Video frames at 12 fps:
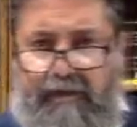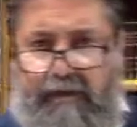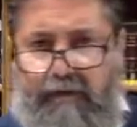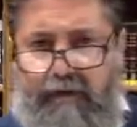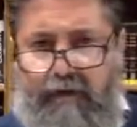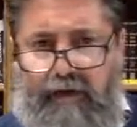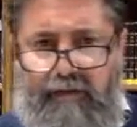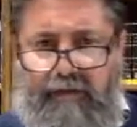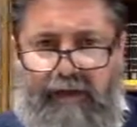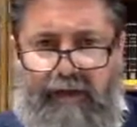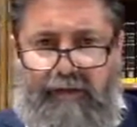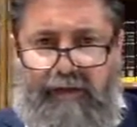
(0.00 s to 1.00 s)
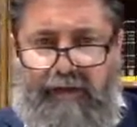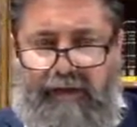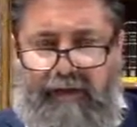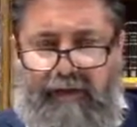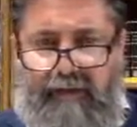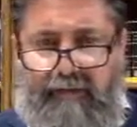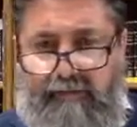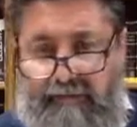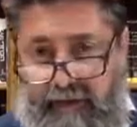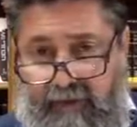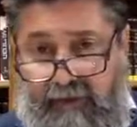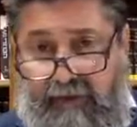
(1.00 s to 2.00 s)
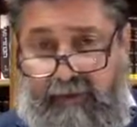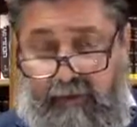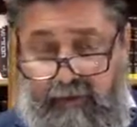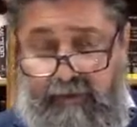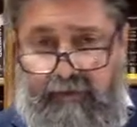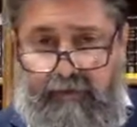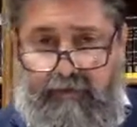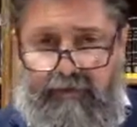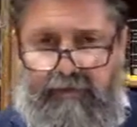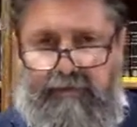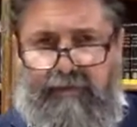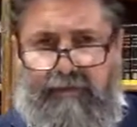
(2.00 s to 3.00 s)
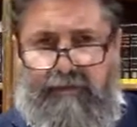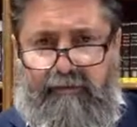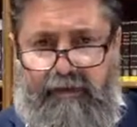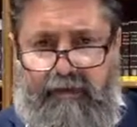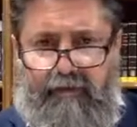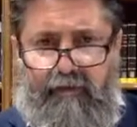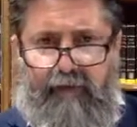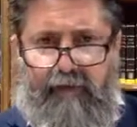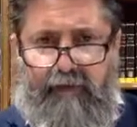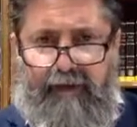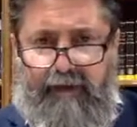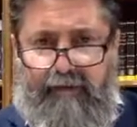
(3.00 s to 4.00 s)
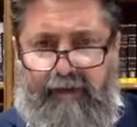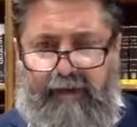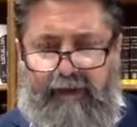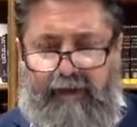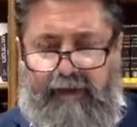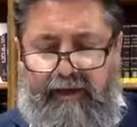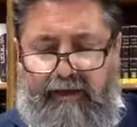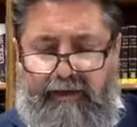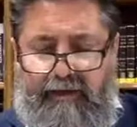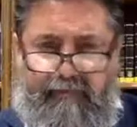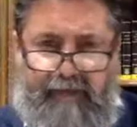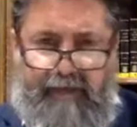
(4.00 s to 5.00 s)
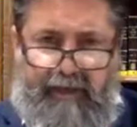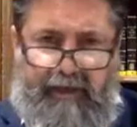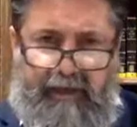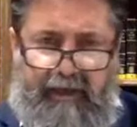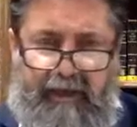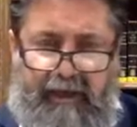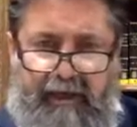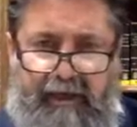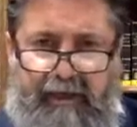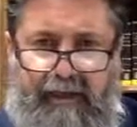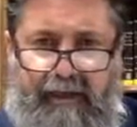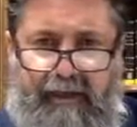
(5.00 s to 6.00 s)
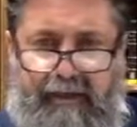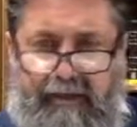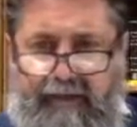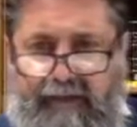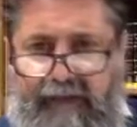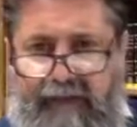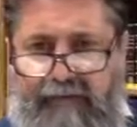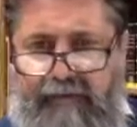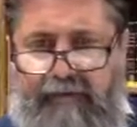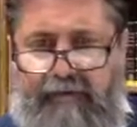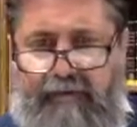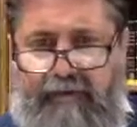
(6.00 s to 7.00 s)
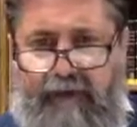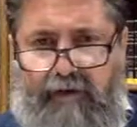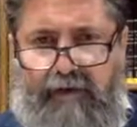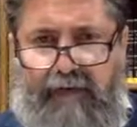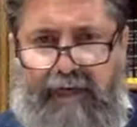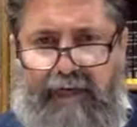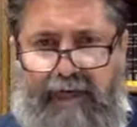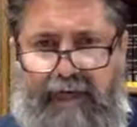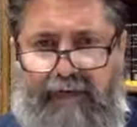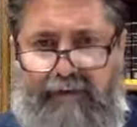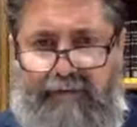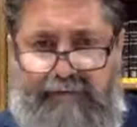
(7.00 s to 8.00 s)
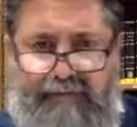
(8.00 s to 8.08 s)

La Kohen Bayamim That means also in the future there'll be a Kohen Bayamim and we have to go shalosh regalim,